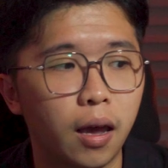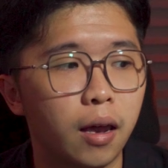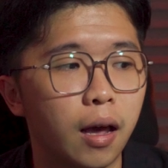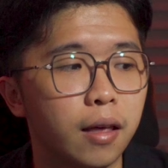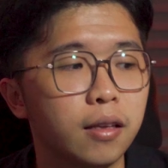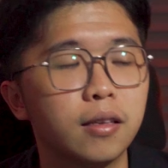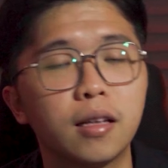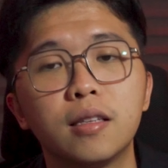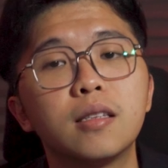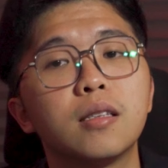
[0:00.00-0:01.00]
and I think
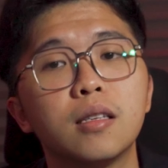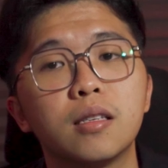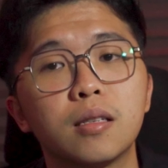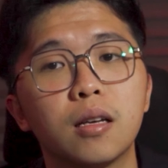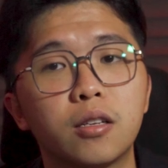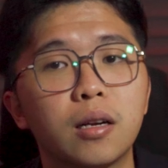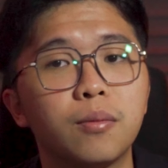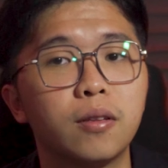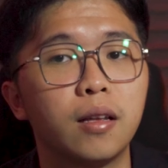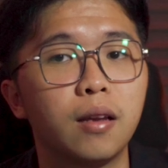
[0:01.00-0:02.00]
that this is a
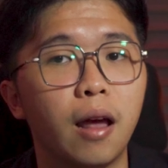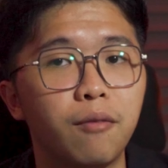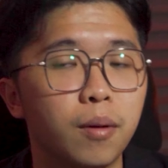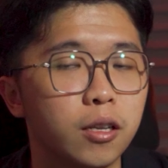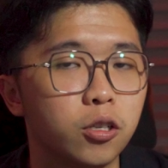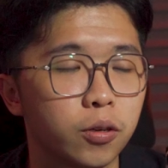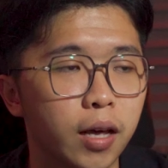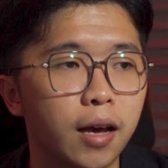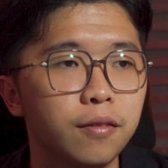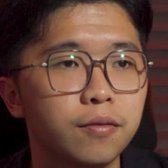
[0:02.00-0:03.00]
tripod that everybody should
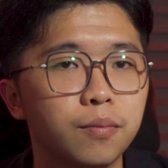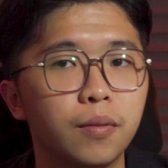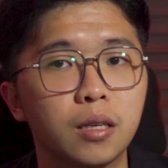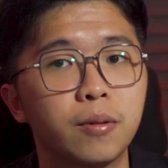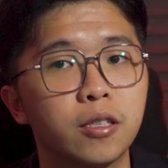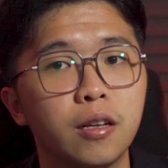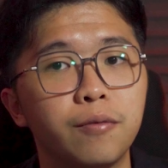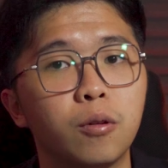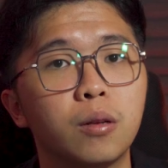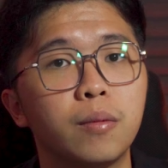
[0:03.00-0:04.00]
have, especially
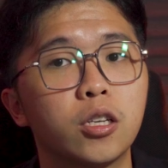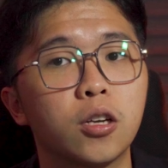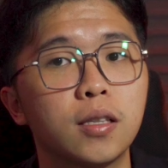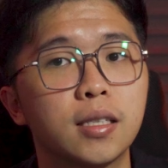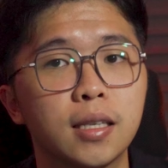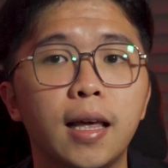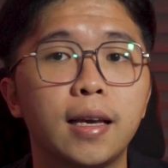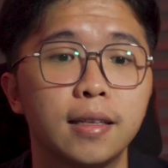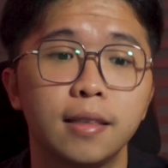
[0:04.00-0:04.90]
if you want to make shots like